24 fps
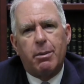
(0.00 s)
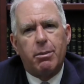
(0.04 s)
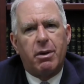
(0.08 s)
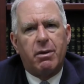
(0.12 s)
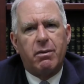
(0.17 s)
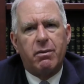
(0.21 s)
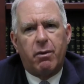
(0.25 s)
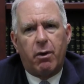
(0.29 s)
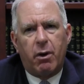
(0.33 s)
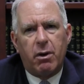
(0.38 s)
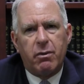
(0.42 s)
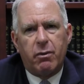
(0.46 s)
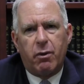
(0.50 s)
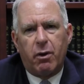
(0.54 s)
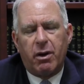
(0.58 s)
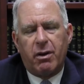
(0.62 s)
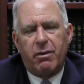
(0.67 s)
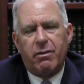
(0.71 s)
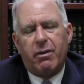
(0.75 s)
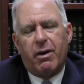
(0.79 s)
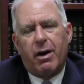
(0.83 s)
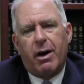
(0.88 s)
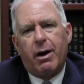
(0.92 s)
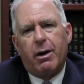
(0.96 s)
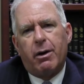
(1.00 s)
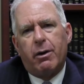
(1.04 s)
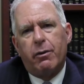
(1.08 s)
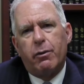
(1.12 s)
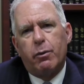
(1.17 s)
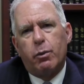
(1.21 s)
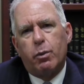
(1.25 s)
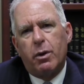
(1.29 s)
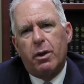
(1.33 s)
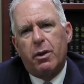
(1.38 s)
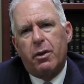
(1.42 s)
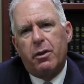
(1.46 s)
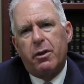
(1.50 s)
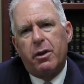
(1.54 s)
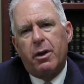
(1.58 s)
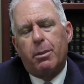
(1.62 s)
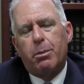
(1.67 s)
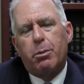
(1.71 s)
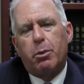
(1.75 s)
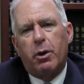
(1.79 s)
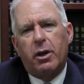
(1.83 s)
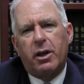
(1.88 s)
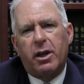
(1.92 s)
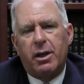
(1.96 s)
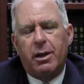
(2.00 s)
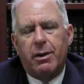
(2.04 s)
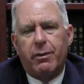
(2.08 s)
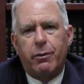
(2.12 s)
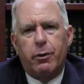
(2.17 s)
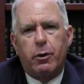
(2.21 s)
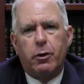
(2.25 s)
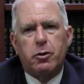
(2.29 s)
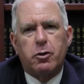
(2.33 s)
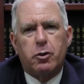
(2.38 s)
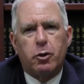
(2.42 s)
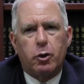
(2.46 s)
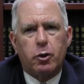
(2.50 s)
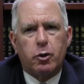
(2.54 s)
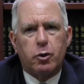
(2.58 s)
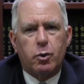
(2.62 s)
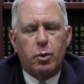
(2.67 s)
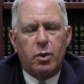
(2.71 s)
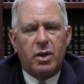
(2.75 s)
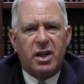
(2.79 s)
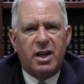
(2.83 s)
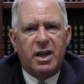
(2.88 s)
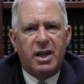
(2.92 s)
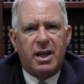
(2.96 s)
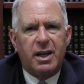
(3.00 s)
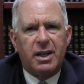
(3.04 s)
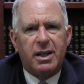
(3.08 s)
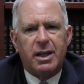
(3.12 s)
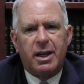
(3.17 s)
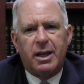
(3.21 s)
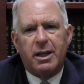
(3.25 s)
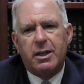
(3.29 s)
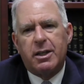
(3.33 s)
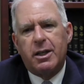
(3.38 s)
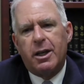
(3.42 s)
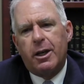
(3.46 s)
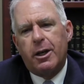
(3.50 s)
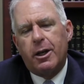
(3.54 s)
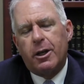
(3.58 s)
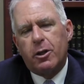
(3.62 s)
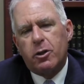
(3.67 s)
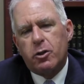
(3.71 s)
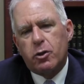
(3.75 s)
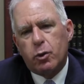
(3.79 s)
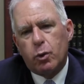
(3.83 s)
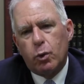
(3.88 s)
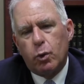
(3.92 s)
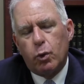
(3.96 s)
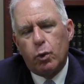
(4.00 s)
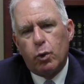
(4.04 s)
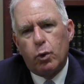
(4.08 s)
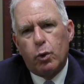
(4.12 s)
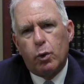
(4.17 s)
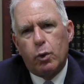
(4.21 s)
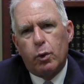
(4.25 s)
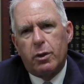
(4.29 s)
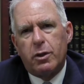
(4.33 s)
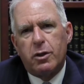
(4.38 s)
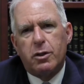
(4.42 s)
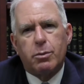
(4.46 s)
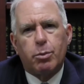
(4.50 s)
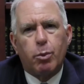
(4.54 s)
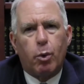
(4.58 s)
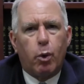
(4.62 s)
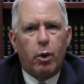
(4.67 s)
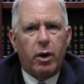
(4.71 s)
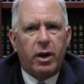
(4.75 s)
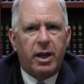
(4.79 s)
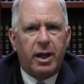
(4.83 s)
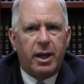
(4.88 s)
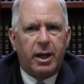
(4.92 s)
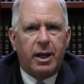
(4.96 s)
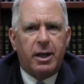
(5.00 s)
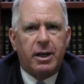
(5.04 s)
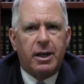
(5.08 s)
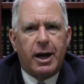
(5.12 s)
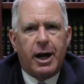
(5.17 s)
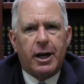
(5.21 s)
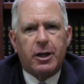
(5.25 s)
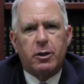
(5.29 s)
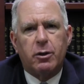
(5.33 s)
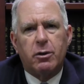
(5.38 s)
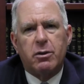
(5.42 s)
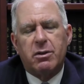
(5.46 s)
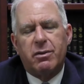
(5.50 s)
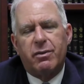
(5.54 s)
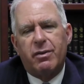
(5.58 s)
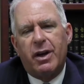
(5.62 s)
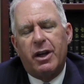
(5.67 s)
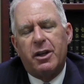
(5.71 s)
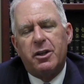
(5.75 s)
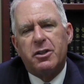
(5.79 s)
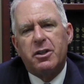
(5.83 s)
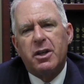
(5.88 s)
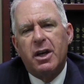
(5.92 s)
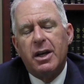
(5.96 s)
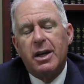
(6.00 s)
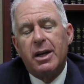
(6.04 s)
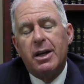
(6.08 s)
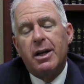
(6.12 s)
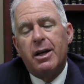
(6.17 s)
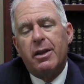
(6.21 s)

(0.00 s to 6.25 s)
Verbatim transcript: have been very, very involved with the upbringing of their children, and attending school and sporting and doctor's events,